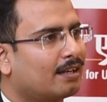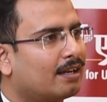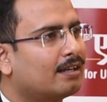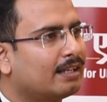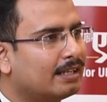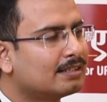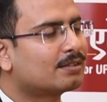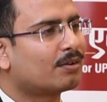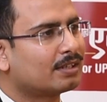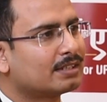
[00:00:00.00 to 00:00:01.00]
and he
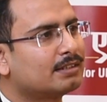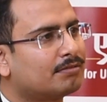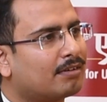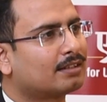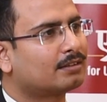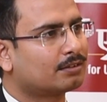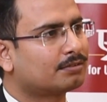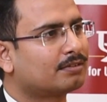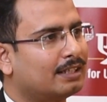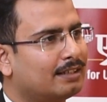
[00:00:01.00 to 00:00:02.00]
is known as the father
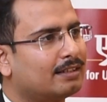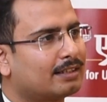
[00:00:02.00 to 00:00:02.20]
of Indian